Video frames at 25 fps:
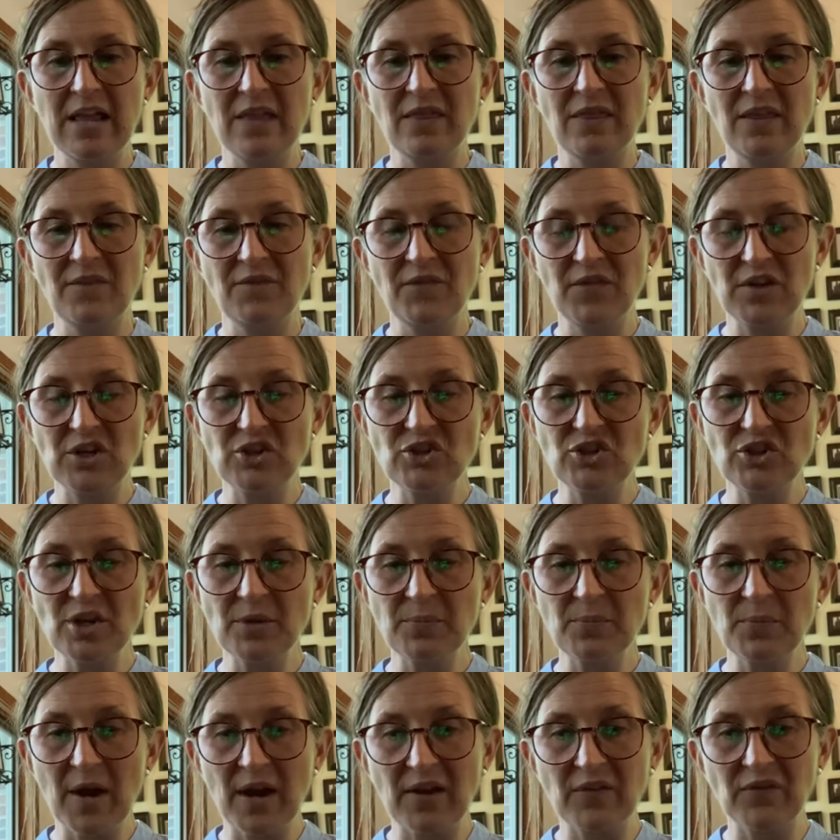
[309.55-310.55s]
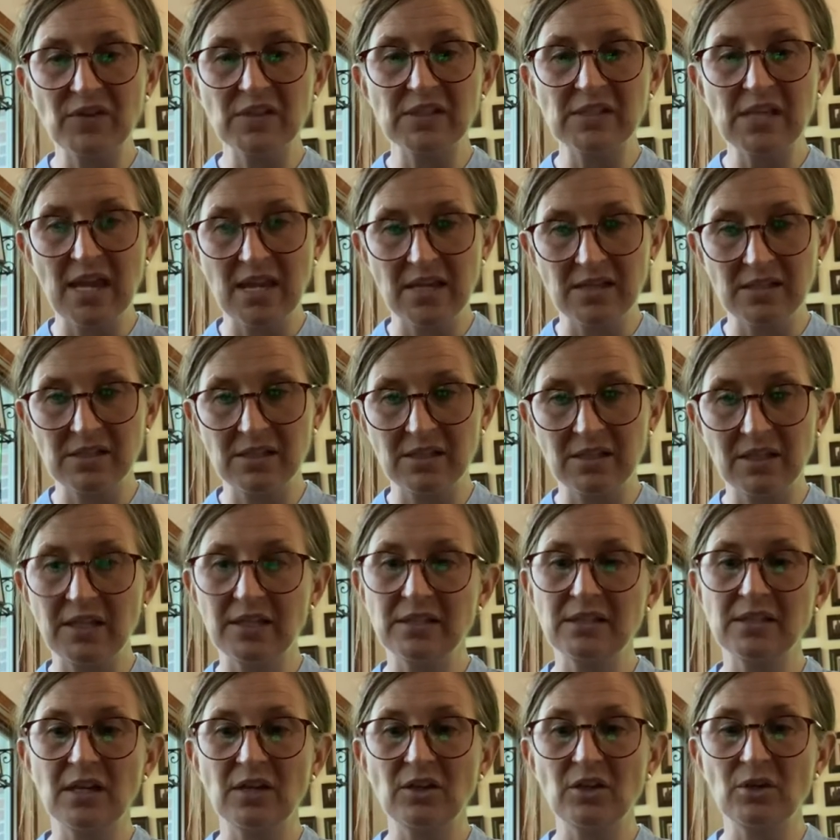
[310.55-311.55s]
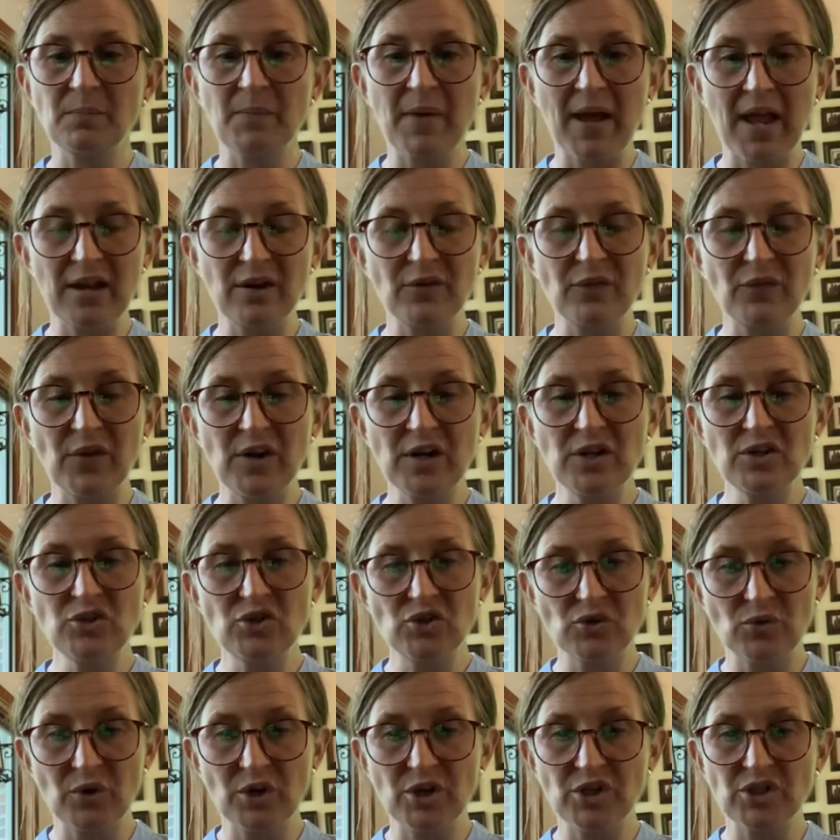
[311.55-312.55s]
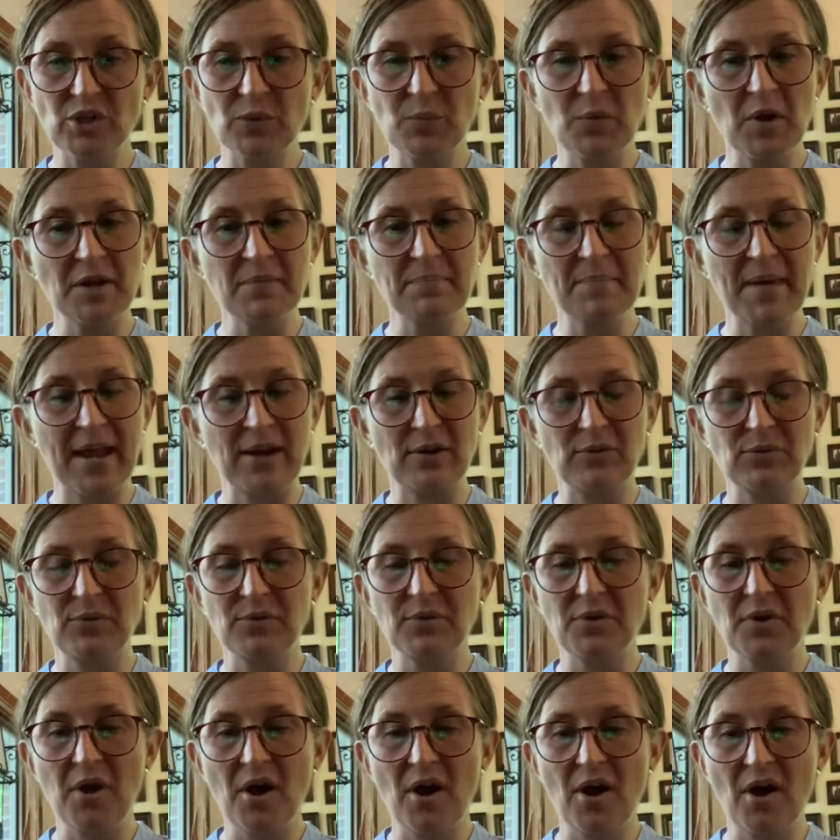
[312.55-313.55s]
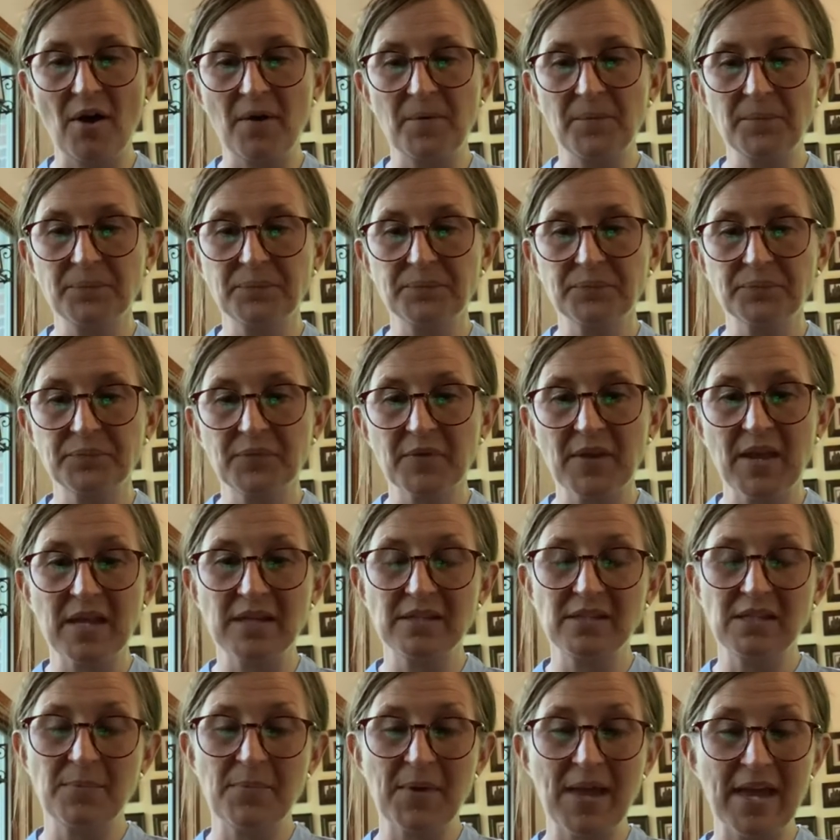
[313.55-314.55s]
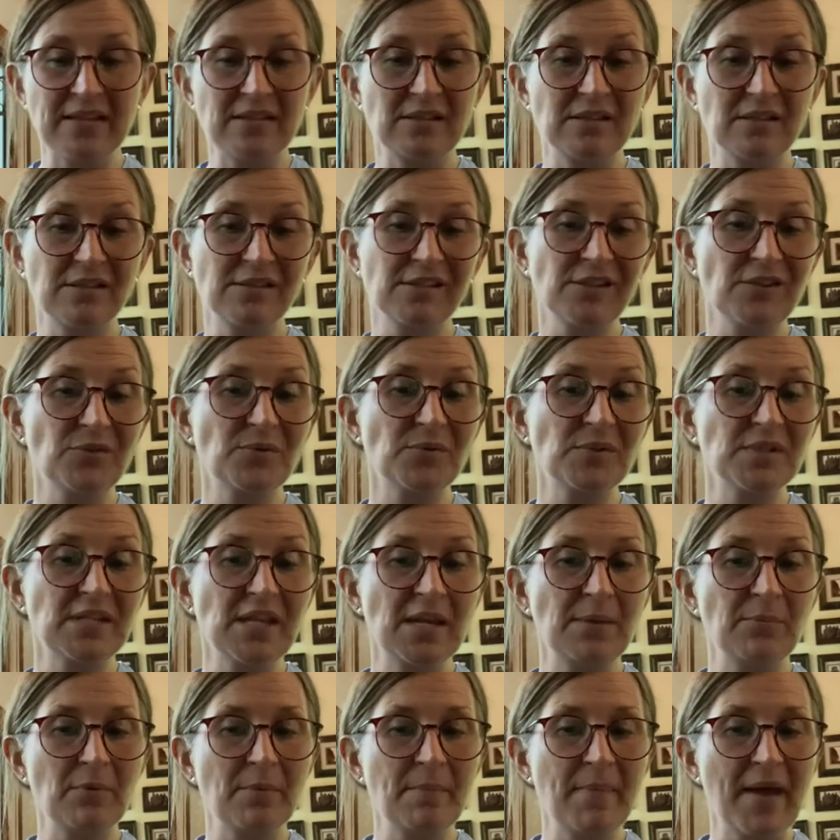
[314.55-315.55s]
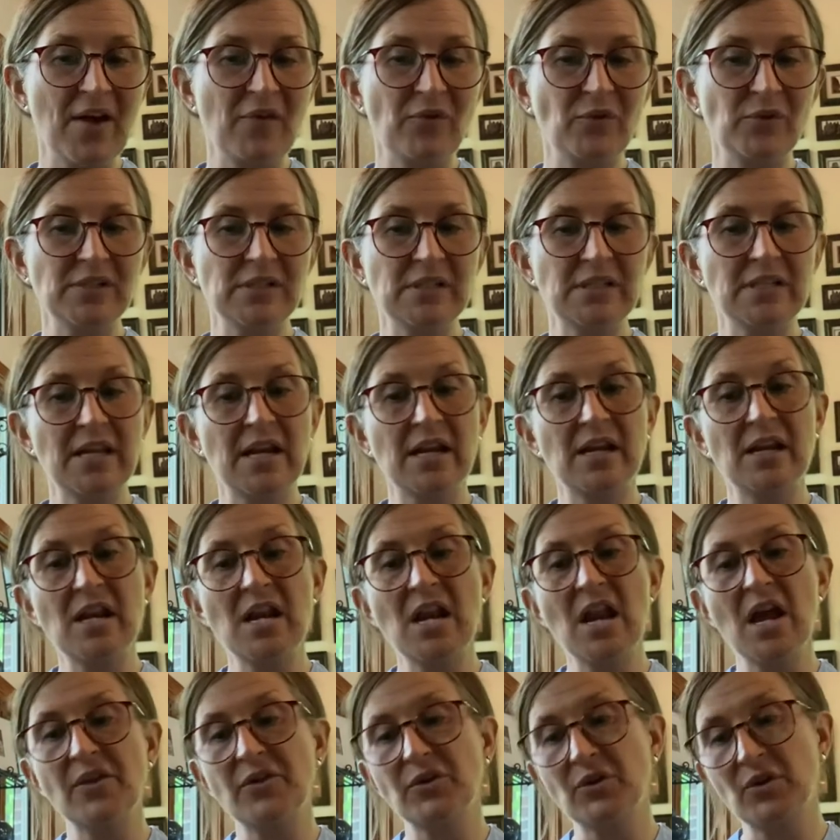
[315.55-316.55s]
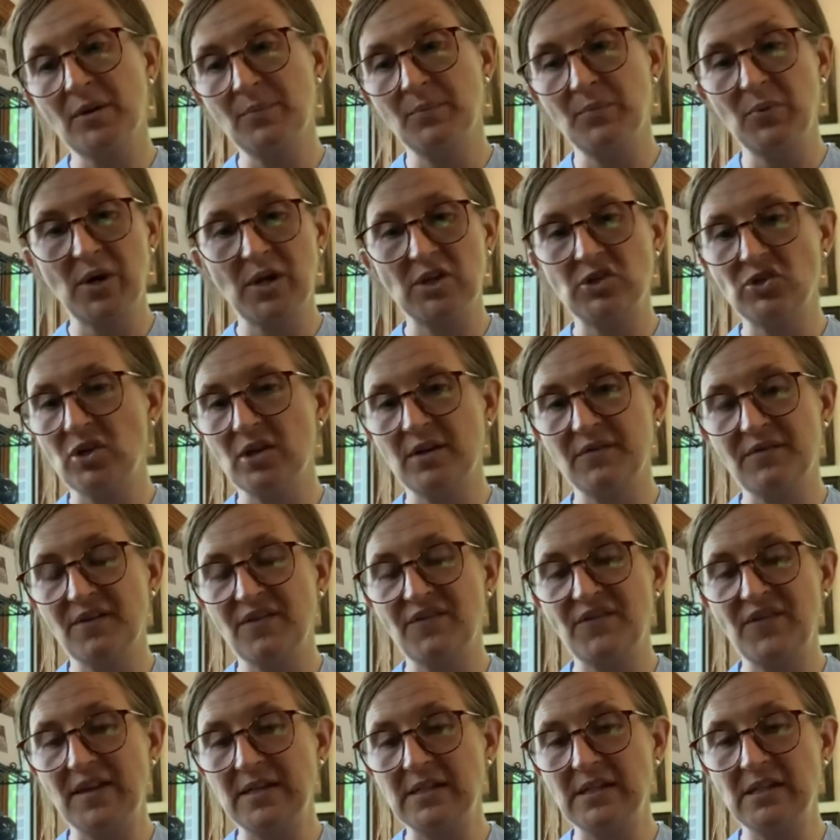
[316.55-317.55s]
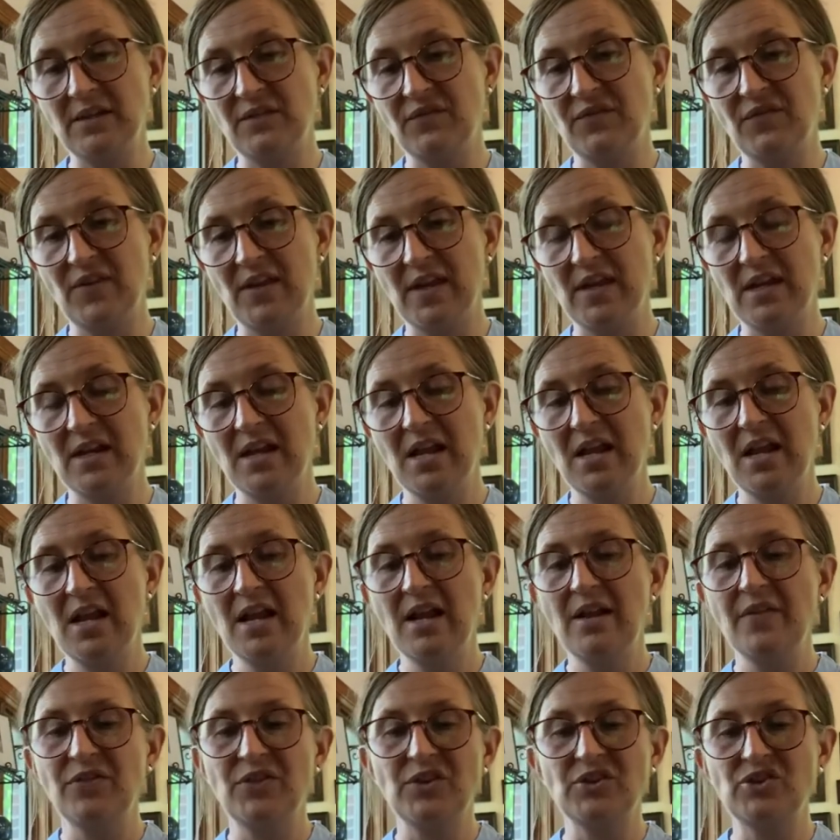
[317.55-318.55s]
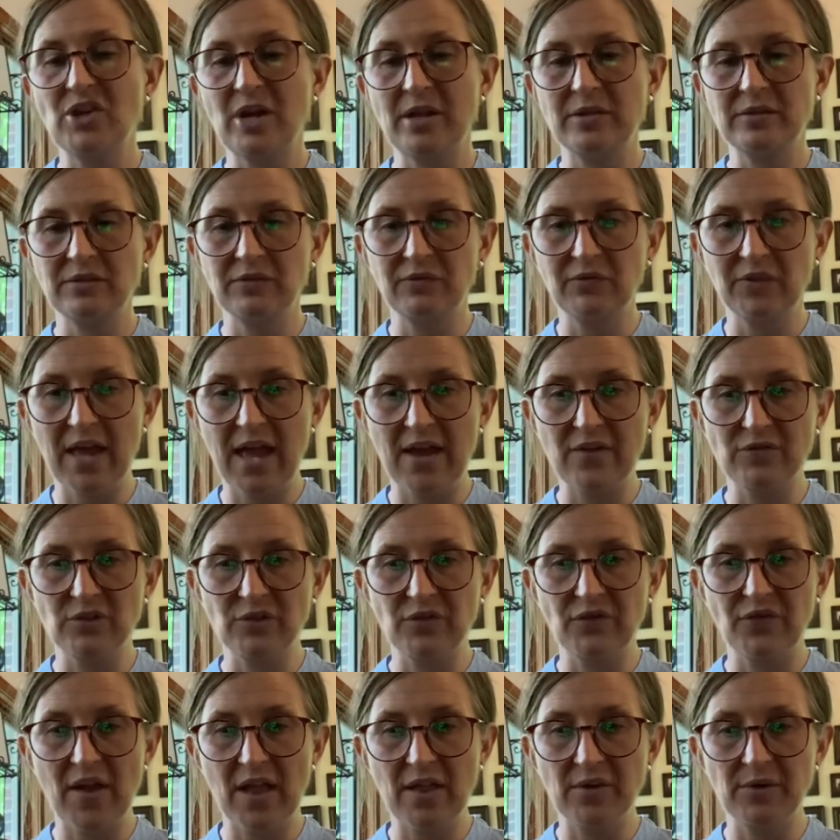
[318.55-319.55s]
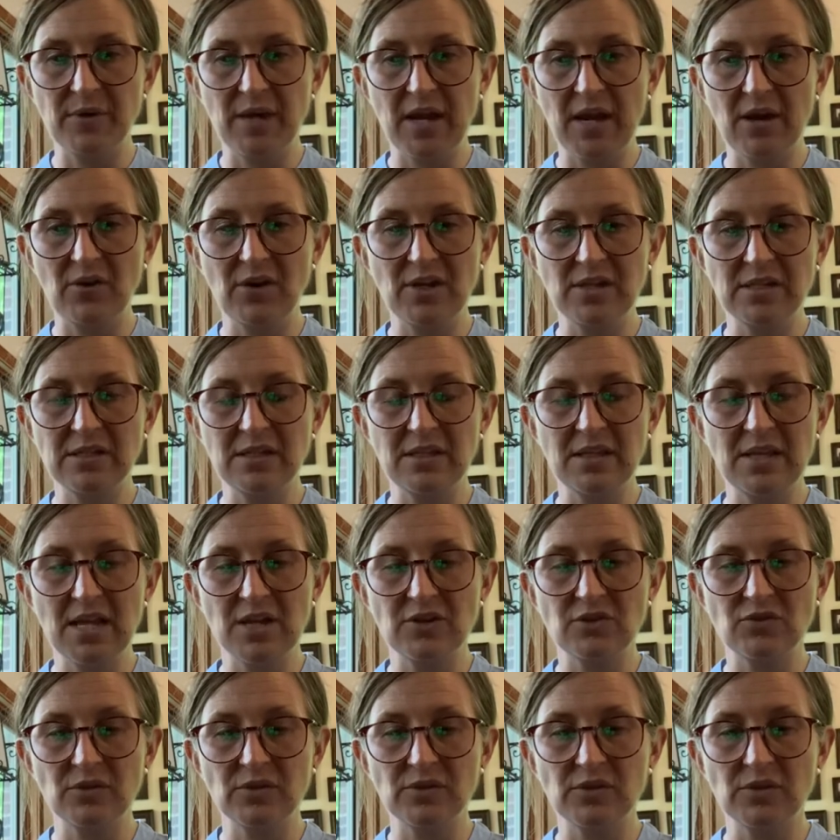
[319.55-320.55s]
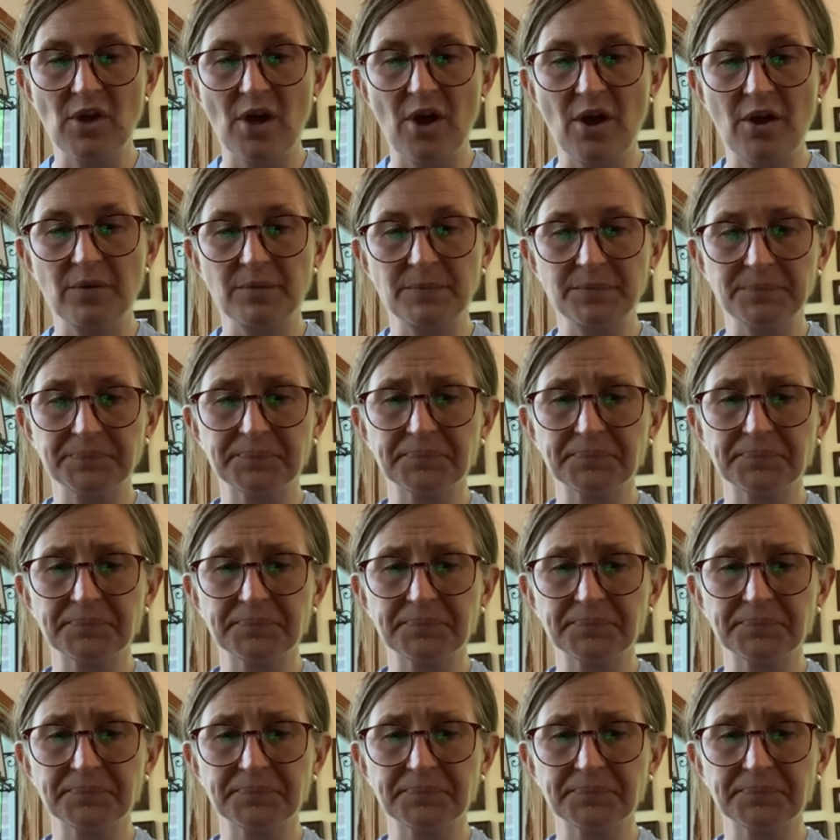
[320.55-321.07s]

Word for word: They finished their breakfast hastily, said goodbye to Fred and George, and walked back through the hall. As they passed the Slytherin table, Malfoy did yet another impression of a fainting fit. The shouts of laughter followed Harry into the entrance hall.